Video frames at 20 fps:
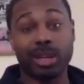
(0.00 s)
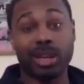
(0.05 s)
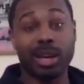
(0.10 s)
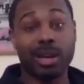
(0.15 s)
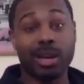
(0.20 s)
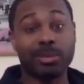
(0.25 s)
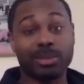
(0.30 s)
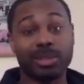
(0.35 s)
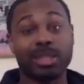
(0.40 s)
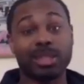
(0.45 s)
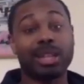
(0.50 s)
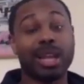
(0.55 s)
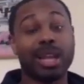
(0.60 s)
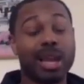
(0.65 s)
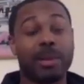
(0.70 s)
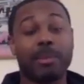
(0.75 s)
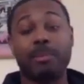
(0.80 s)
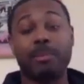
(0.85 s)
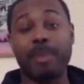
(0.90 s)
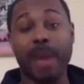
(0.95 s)
comes to
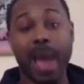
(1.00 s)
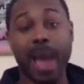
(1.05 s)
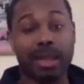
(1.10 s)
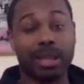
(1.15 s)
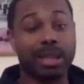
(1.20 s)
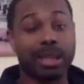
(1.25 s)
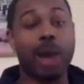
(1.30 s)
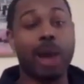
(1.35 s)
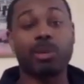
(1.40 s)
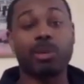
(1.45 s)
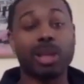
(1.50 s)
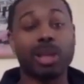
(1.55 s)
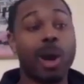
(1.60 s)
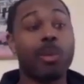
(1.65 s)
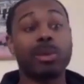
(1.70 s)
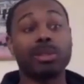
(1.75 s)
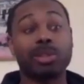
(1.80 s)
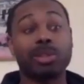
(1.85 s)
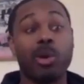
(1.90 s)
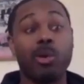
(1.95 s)
like battling. I was
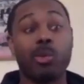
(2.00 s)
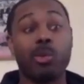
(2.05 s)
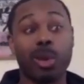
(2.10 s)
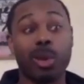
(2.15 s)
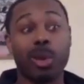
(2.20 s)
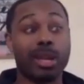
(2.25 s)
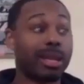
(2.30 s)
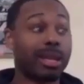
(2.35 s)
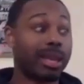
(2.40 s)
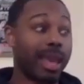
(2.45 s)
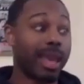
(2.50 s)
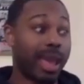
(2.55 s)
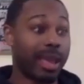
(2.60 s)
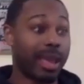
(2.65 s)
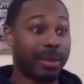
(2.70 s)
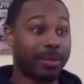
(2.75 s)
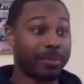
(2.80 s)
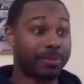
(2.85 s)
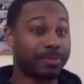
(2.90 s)
always gonna win the game.